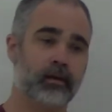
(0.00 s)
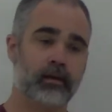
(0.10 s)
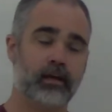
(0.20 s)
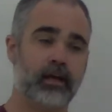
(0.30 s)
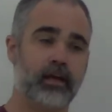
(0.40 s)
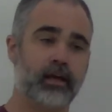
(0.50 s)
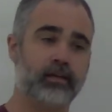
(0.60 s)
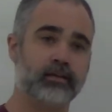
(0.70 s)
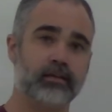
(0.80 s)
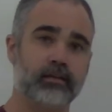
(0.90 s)

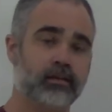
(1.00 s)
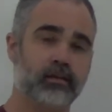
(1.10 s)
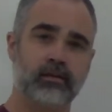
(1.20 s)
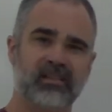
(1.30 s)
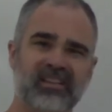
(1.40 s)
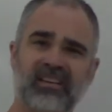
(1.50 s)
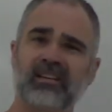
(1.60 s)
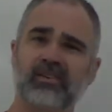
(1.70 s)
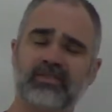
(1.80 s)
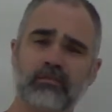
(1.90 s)
and
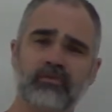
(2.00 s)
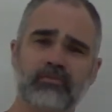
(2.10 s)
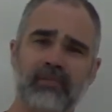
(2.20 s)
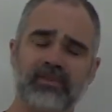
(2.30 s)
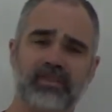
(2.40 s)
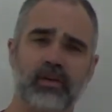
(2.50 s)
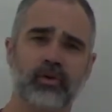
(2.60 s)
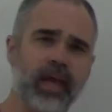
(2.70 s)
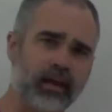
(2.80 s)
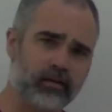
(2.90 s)
some of you might be saying,
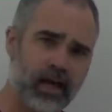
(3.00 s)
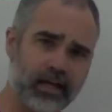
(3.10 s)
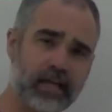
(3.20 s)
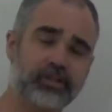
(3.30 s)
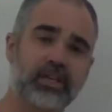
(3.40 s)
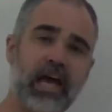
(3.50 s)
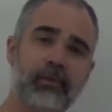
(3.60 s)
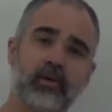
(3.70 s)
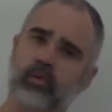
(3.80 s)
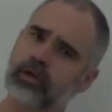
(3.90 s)
okay, I got you,
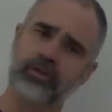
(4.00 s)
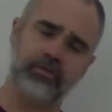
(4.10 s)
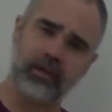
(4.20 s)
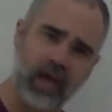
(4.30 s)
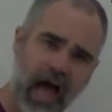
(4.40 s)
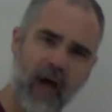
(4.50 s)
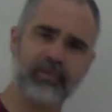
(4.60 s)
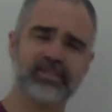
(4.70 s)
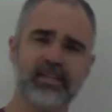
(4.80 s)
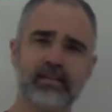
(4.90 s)
Calbeck. We're going to do the
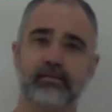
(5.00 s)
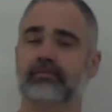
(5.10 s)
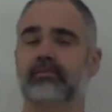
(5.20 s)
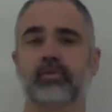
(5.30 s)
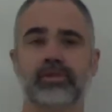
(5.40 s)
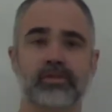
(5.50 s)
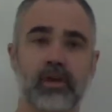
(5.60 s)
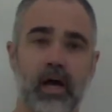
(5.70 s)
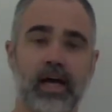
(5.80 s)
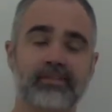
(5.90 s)
opposite, which
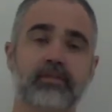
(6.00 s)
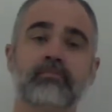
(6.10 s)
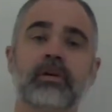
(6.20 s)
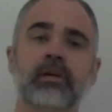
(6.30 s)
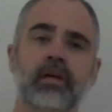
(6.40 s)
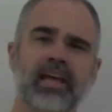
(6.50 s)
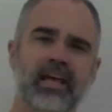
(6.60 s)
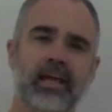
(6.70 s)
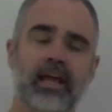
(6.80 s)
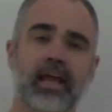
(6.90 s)
is awesome.
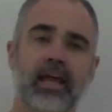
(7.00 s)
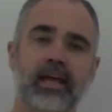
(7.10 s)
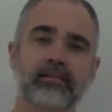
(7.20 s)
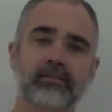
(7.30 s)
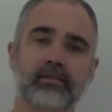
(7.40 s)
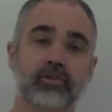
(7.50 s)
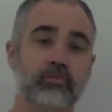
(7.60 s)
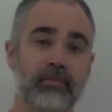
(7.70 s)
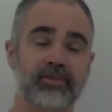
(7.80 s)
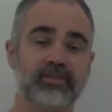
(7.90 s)
And you
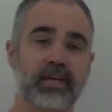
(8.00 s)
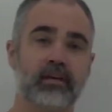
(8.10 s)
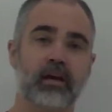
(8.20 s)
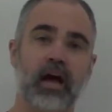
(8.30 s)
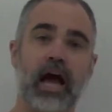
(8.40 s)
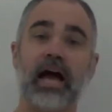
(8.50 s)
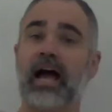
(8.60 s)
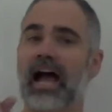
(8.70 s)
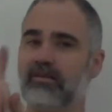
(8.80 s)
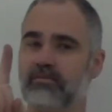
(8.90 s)
might be saying,
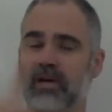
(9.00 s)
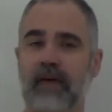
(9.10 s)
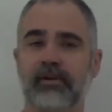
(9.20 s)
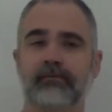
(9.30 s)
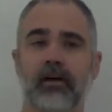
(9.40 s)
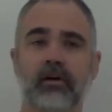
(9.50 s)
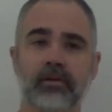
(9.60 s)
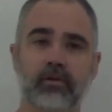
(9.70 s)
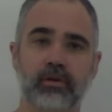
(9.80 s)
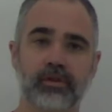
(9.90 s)
I remember, I'm going to
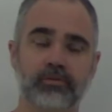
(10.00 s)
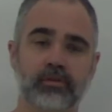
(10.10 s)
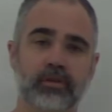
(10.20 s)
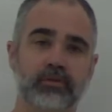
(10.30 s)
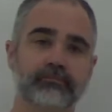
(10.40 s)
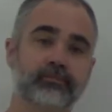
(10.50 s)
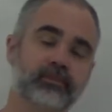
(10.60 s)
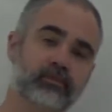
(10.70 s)
follow the golden rule.